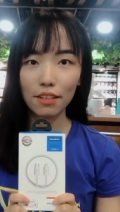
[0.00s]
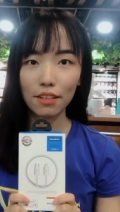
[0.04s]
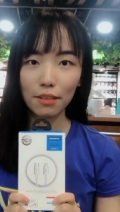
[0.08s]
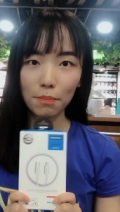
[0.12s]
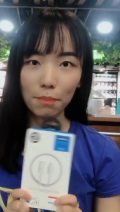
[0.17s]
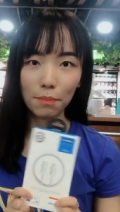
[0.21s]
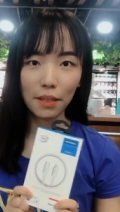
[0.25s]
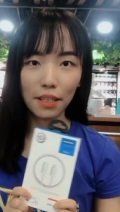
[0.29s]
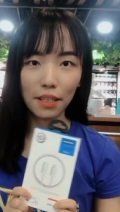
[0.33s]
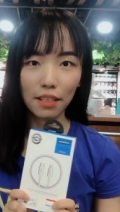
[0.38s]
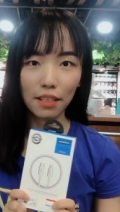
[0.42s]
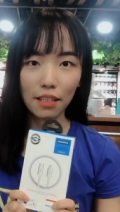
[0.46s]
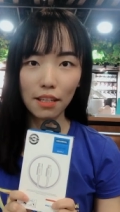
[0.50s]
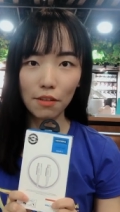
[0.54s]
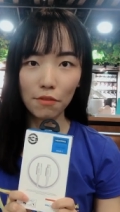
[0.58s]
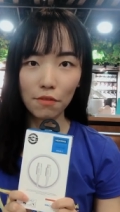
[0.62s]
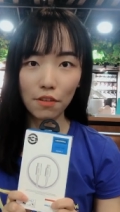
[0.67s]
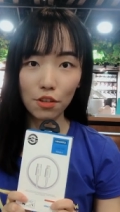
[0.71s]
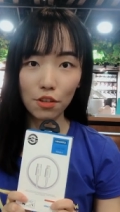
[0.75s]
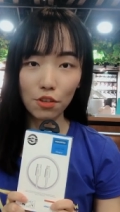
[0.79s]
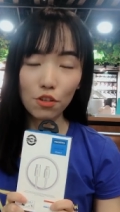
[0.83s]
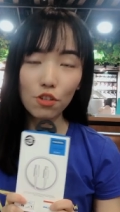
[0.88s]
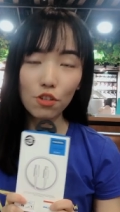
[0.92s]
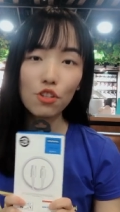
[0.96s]
this P D
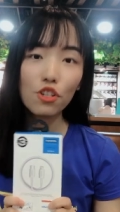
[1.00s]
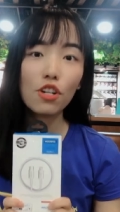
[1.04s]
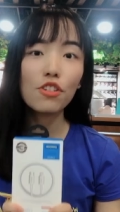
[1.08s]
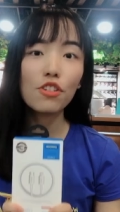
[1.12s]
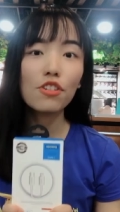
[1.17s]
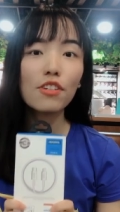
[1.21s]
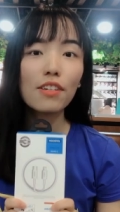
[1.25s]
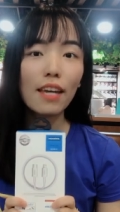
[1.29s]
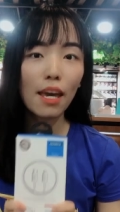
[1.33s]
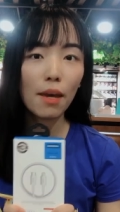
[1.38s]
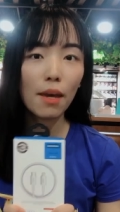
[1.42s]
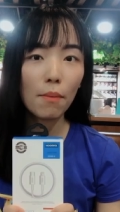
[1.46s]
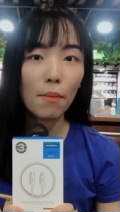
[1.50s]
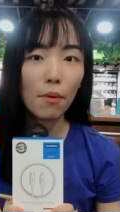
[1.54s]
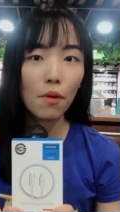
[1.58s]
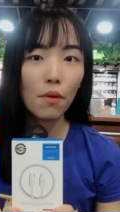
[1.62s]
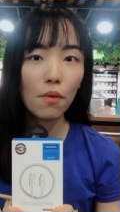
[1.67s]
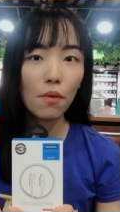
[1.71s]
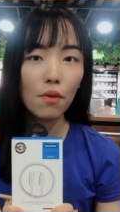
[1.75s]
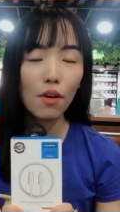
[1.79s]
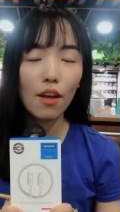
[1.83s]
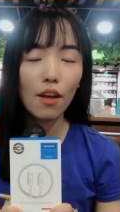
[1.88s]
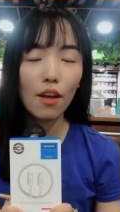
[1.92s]
fast charging cable.